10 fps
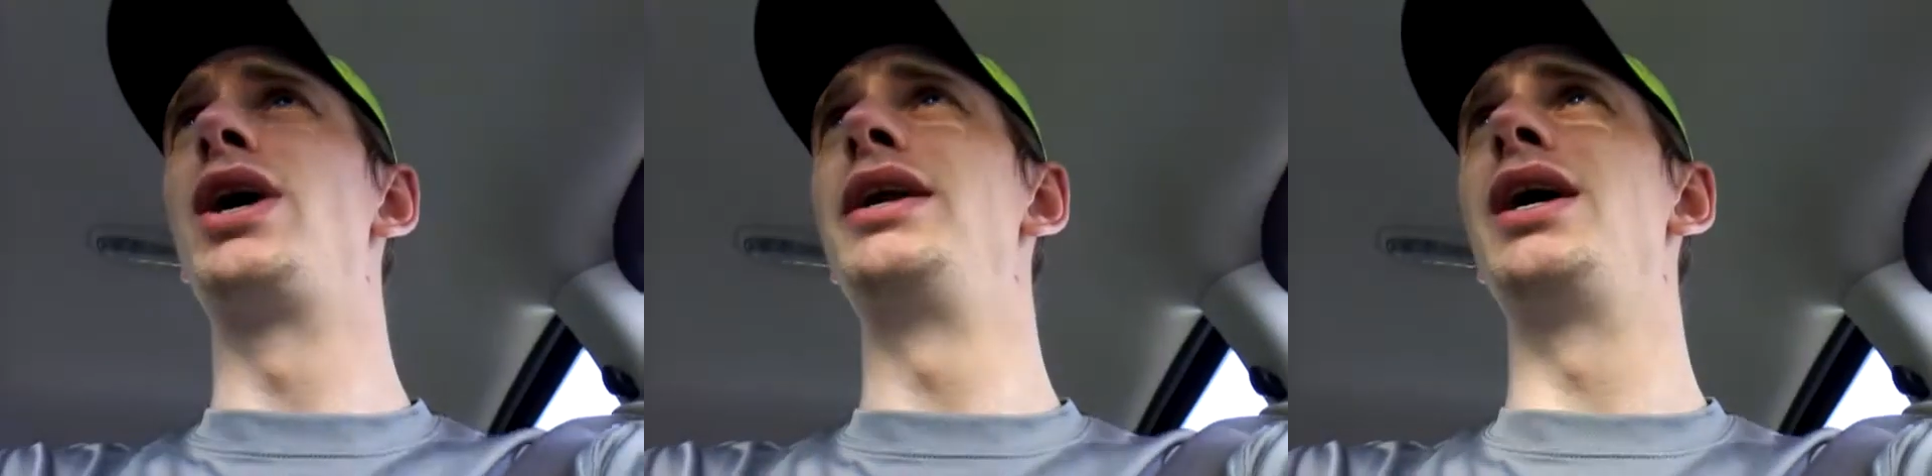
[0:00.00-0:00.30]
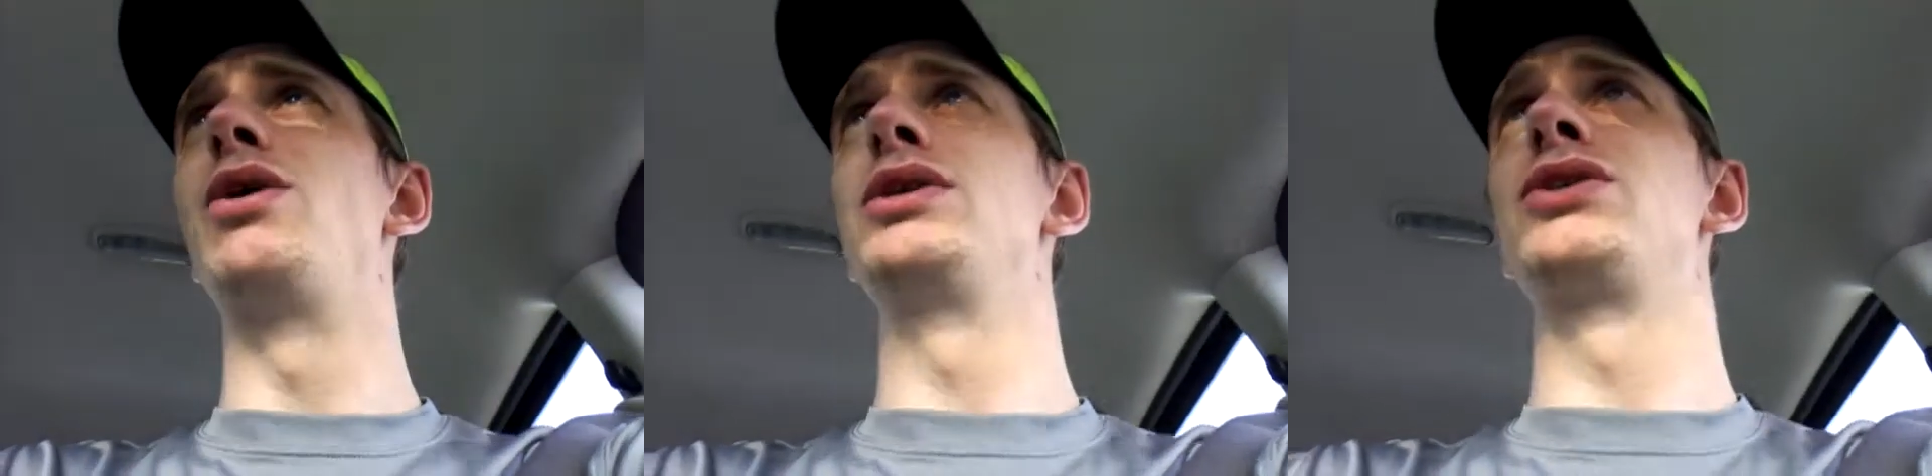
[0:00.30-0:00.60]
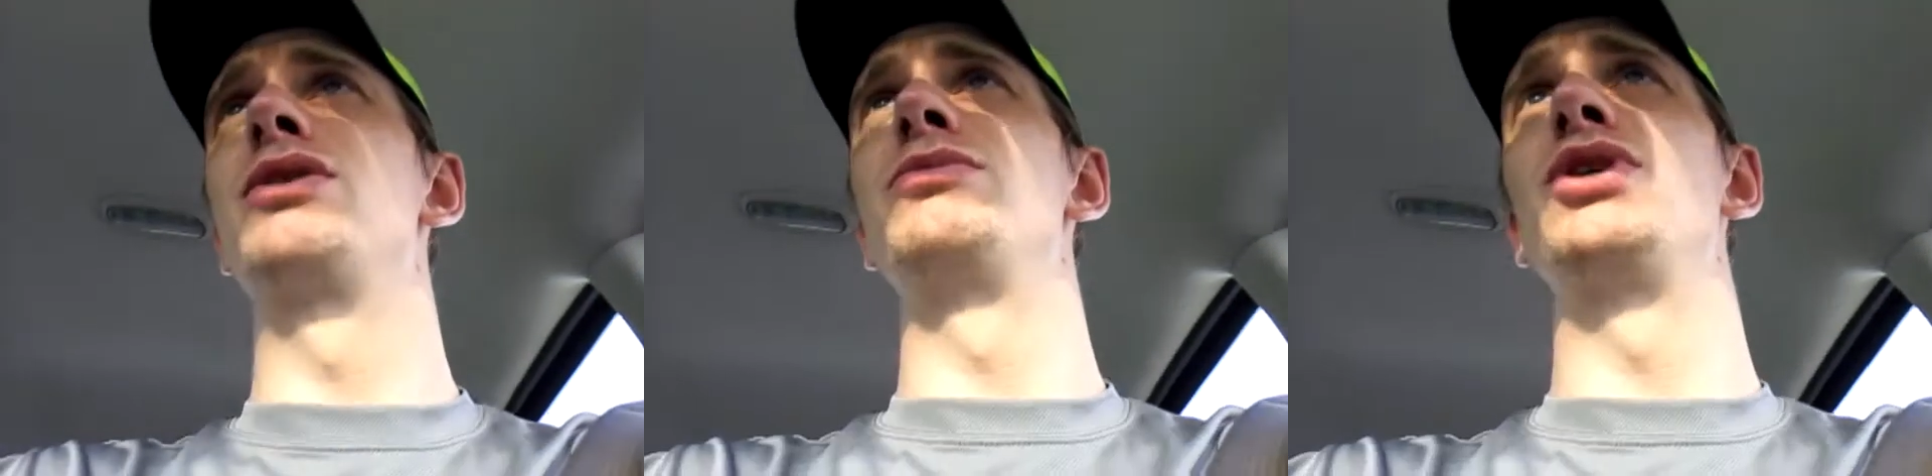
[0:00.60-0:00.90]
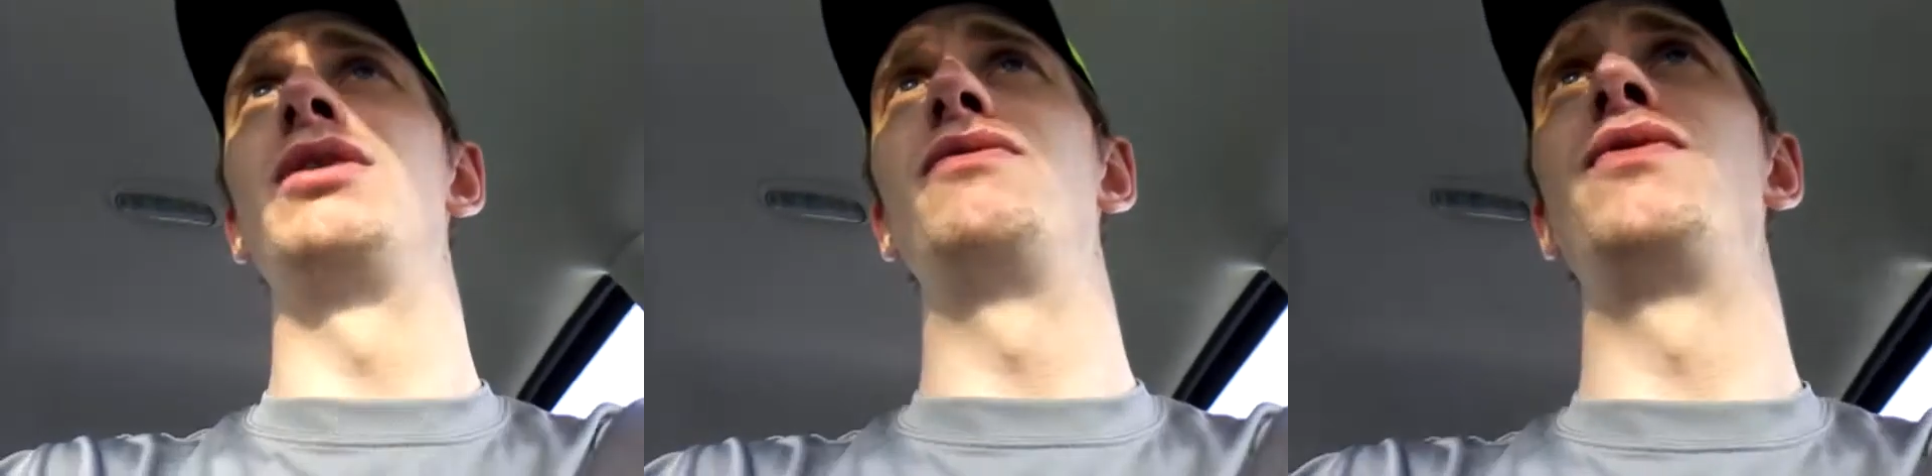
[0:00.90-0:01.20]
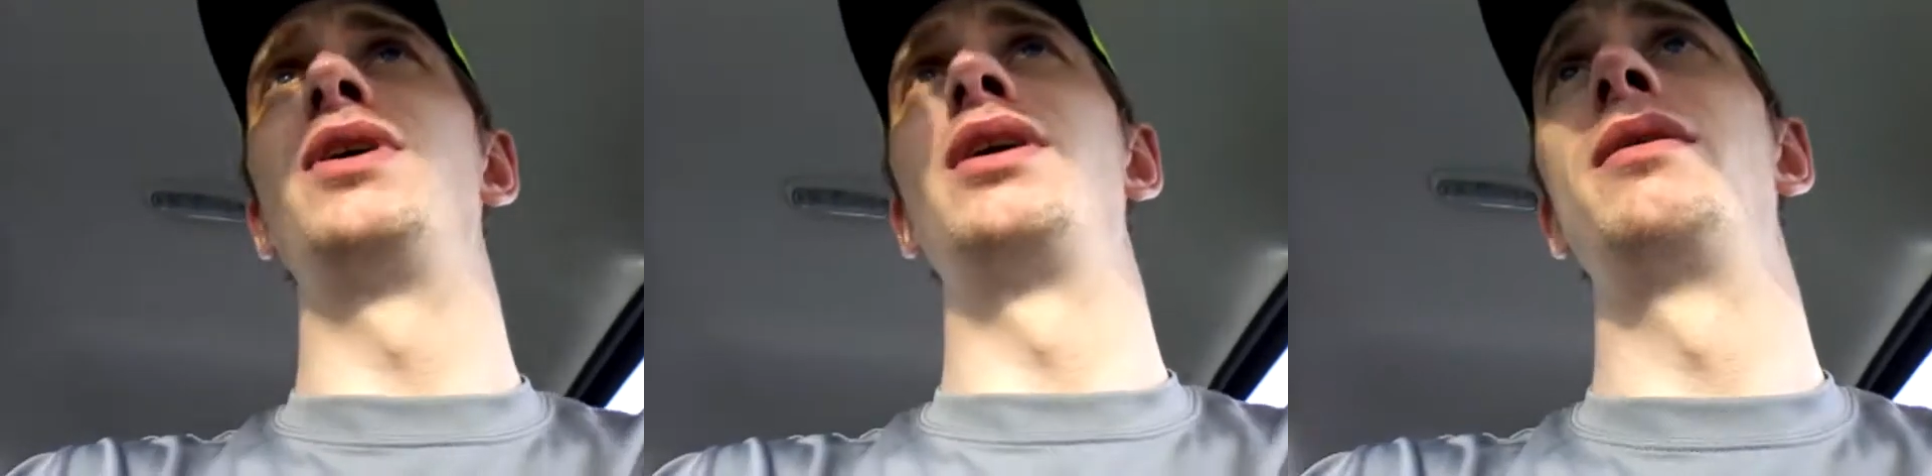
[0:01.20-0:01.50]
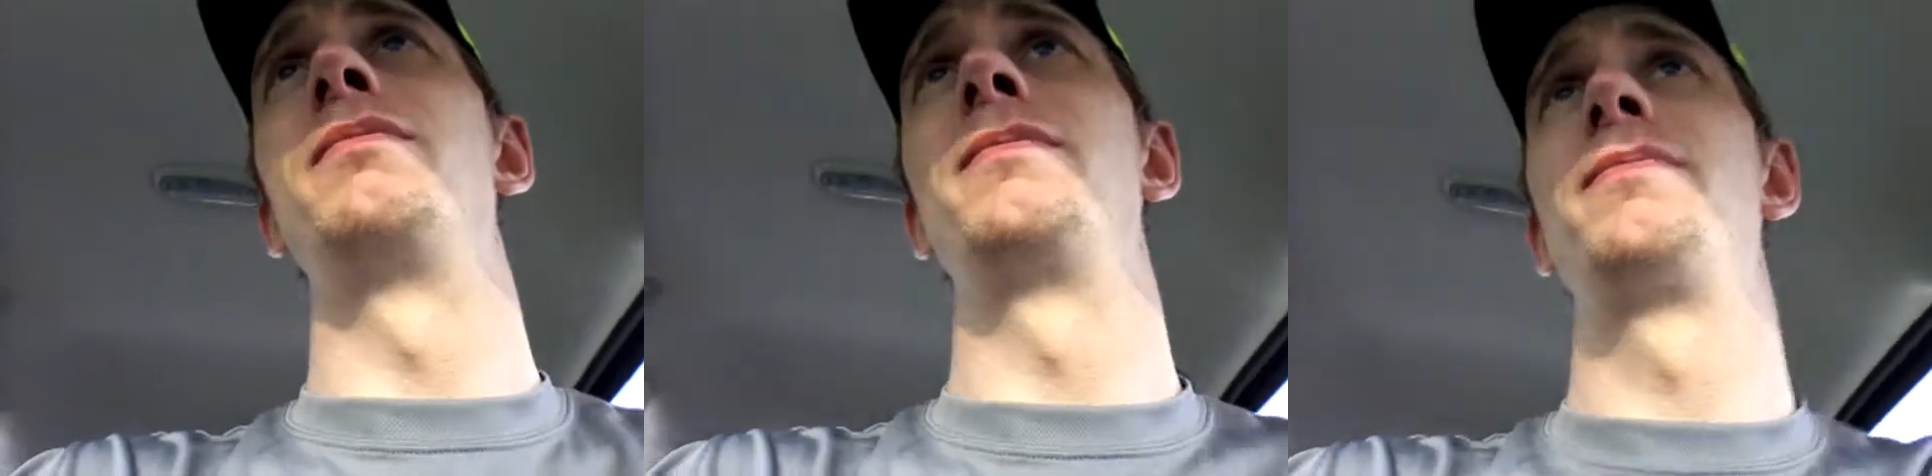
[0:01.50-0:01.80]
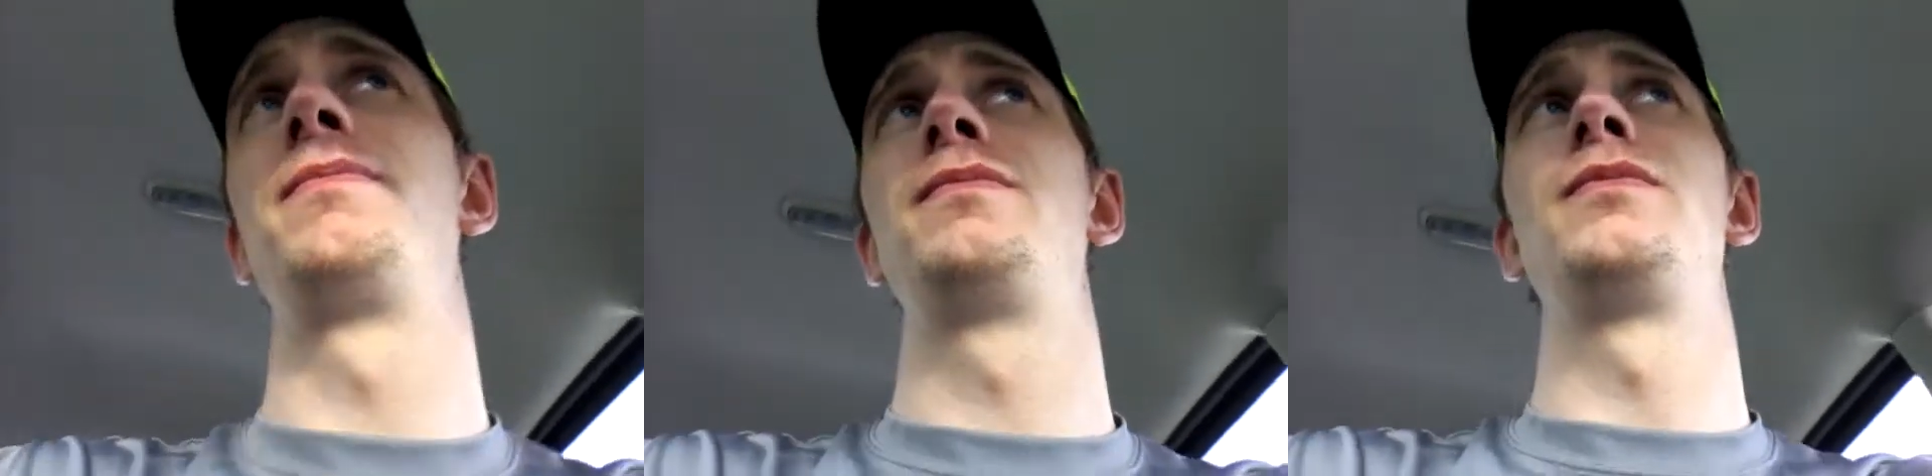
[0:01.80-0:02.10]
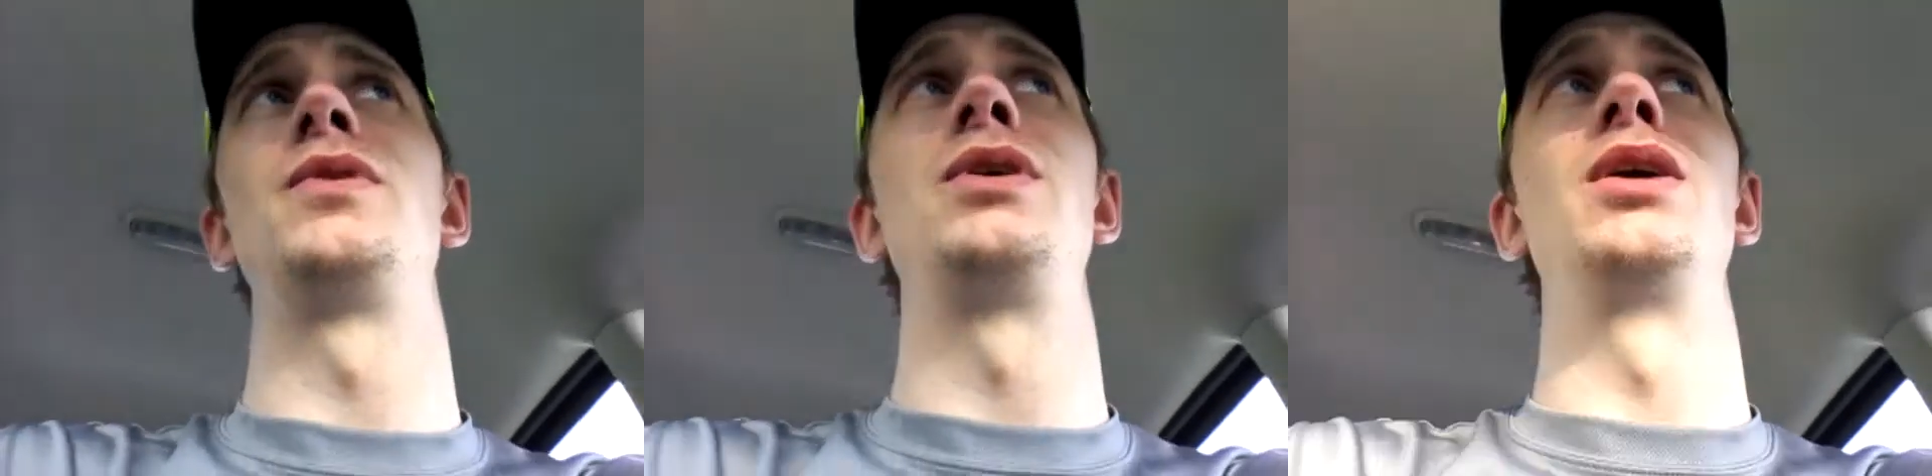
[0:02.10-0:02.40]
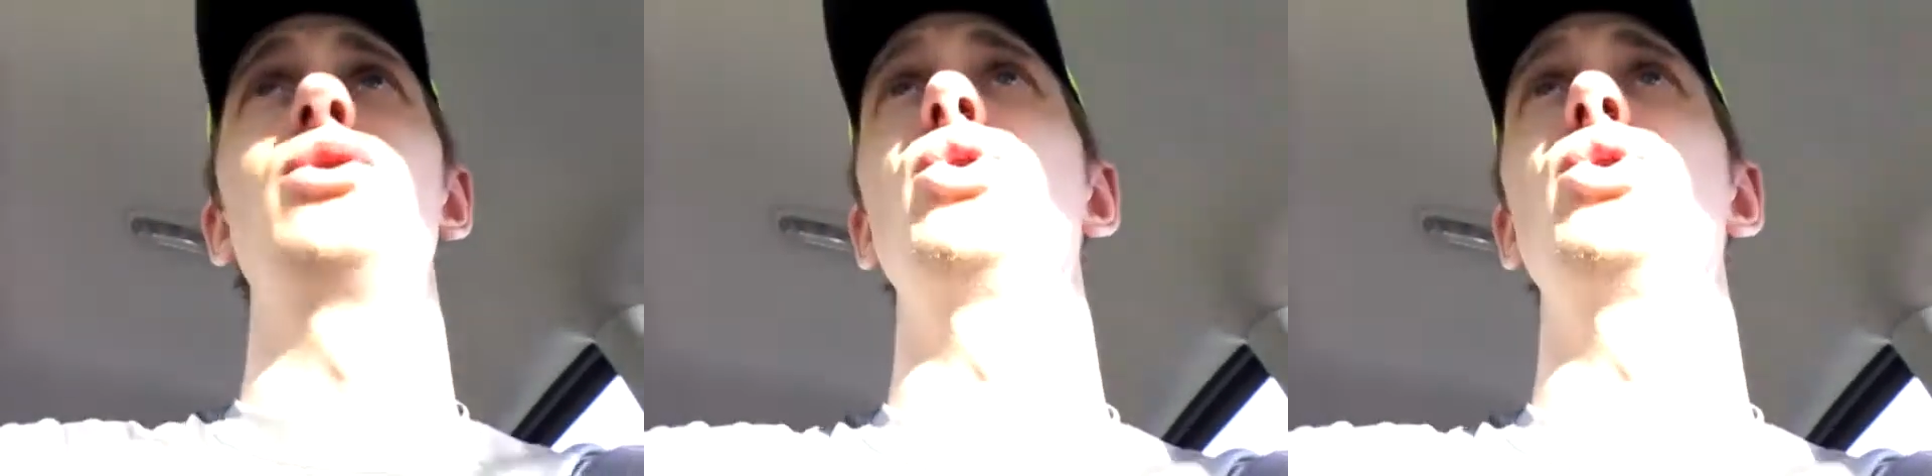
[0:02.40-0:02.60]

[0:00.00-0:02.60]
right now in terms of you know,